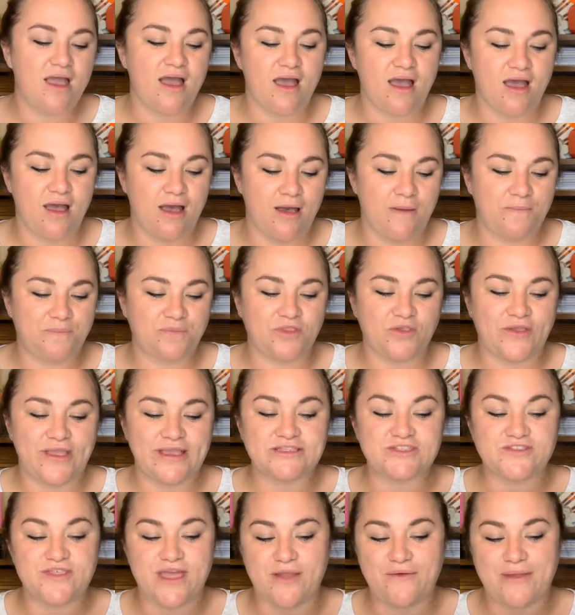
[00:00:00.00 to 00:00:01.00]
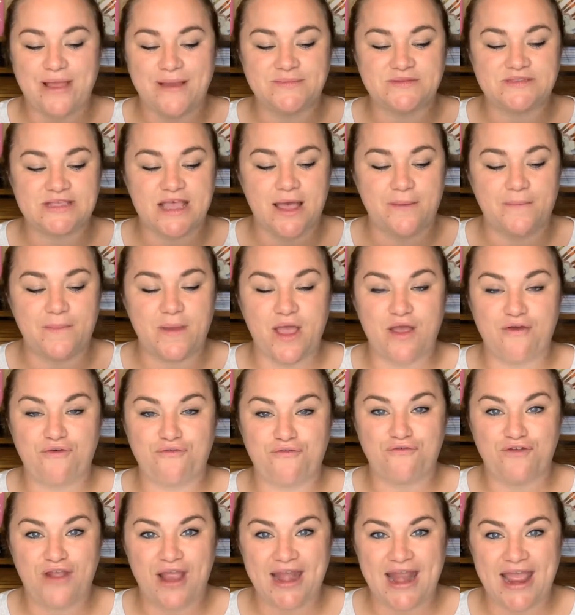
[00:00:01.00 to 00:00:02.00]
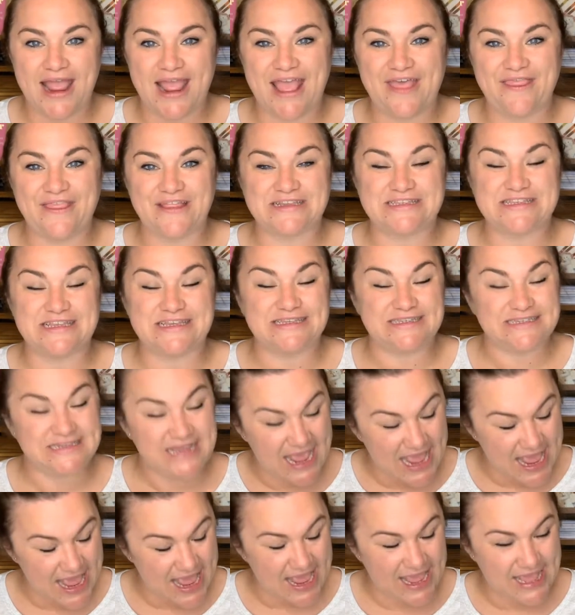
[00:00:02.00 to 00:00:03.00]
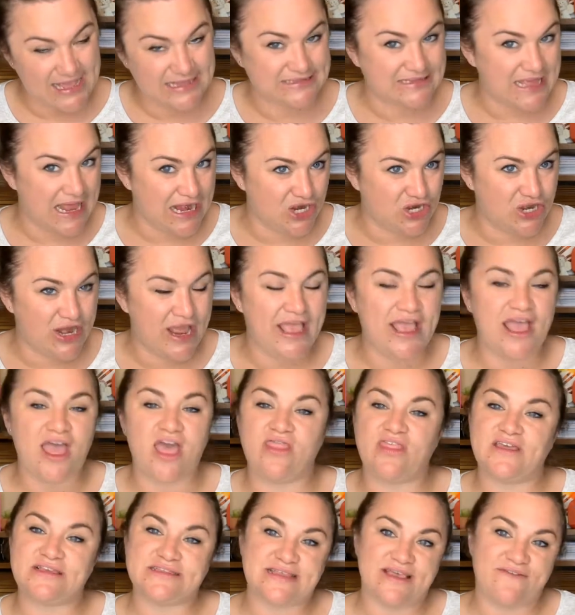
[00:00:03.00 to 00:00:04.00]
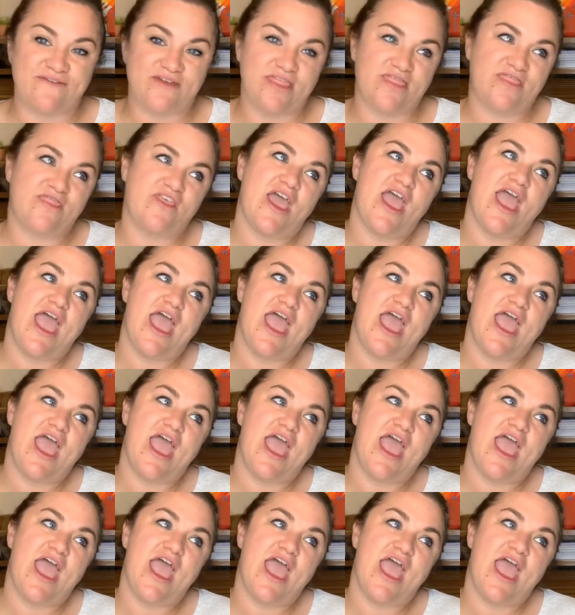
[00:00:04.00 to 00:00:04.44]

Um, okay, so that wraps up Friday, and then today is Saturday the 7th